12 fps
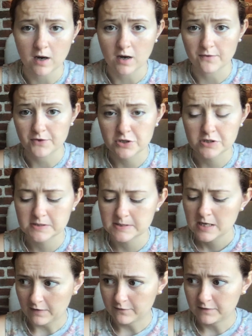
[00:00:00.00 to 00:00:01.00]
others.
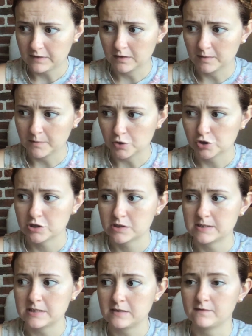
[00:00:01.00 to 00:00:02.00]
I feel
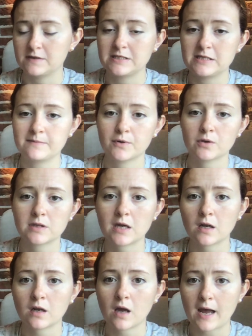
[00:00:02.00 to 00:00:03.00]
emotions even deeper
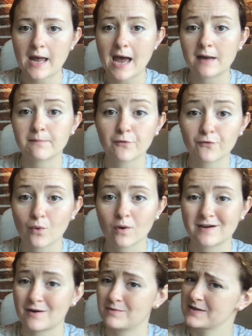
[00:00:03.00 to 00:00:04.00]
than I had before,
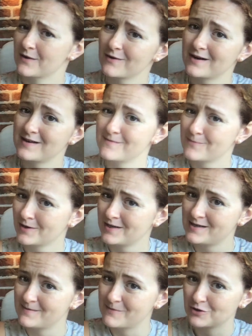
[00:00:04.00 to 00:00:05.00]
and I was already a
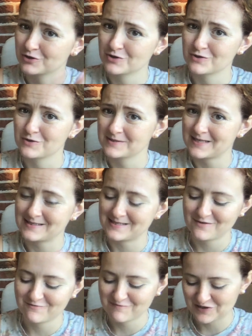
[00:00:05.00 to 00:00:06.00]
pretty emotional,
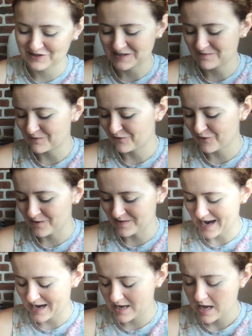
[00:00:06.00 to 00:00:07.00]
sensitive person before
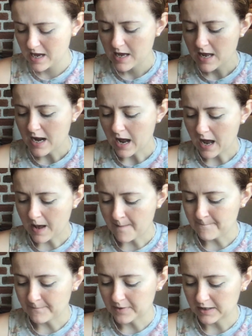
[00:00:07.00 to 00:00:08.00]
that.
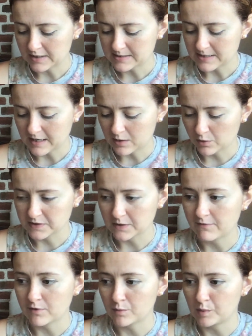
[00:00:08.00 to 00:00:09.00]
But I also
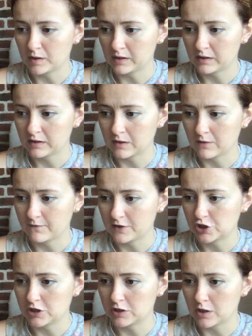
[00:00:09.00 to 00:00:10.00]
have a really clear
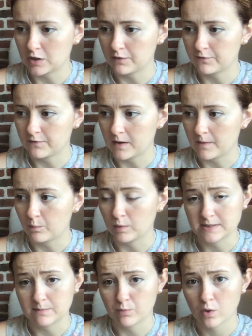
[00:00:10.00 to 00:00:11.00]
vision of
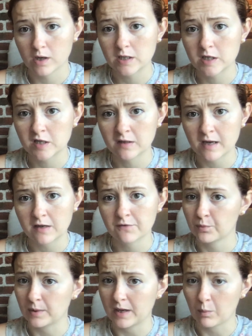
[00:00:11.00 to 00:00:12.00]
what's important in
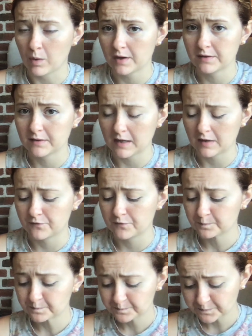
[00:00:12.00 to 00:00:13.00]
life, what I want in life.
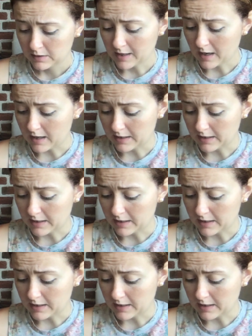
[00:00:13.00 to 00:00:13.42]
Yeah,